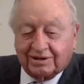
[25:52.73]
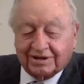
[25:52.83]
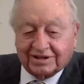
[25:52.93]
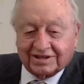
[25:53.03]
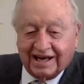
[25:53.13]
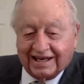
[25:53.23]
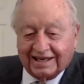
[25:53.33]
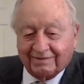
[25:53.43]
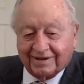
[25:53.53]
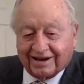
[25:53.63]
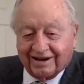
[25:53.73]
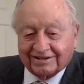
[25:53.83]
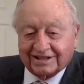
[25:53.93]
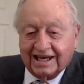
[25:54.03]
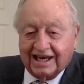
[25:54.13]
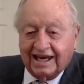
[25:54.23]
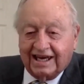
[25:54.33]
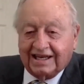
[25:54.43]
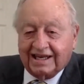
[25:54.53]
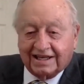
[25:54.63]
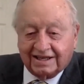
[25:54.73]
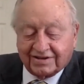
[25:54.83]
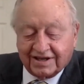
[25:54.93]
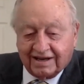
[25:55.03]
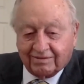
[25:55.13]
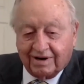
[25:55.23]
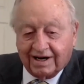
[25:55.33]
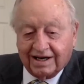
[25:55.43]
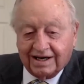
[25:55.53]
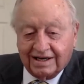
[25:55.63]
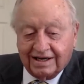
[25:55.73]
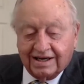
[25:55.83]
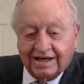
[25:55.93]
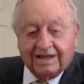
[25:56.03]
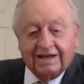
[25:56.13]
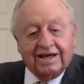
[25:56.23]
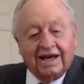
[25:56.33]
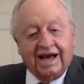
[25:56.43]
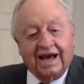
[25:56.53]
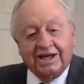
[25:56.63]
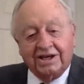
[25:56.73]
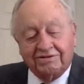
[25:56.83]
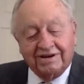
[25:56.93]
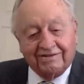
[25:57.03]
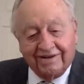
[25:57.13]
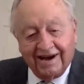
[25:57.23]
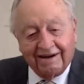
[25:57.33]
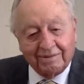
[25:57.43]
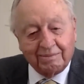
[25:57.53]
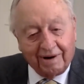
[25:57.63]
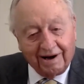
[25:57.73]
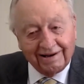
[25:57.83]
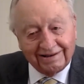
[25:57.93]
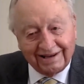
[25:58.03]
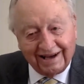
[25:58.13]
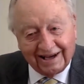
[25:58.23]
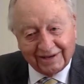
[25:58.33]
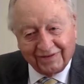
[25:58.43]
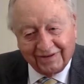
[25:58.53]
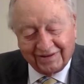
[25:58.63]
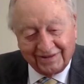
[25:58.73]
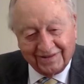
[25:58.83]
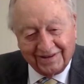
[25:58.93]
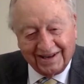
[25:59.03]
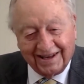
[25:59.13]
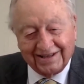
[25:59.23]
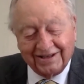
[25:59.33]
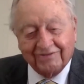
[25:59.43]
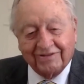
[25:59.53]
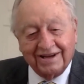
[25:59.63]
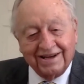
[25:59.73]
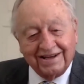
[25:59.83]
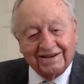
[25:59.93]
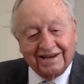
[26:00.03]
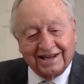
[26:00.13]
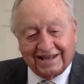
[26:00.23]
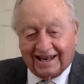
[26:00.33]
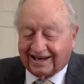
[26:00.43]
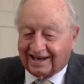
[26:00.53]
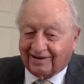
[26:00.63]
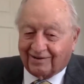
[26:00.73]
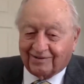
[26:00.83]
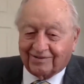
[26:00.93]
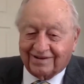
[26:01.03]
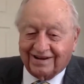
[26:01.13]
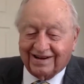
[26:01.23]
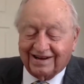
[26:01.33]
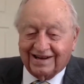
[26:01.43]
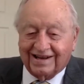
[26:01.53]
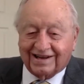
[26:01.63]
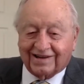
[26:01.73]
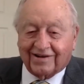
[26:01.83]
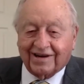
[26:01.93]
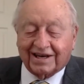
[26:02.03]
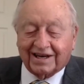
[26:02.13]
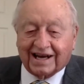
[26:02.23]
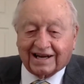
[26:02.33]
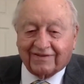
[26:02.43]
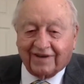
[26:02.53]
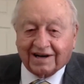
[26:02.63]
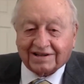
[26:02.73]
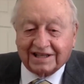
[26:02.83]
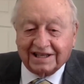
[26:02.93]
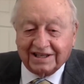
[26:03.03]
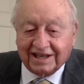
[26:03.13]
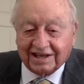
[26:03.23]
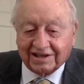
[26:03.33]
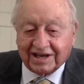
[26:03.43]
so excited because he did us that way. You never have apologized for doing that. You get little old grin like a fox eating yellow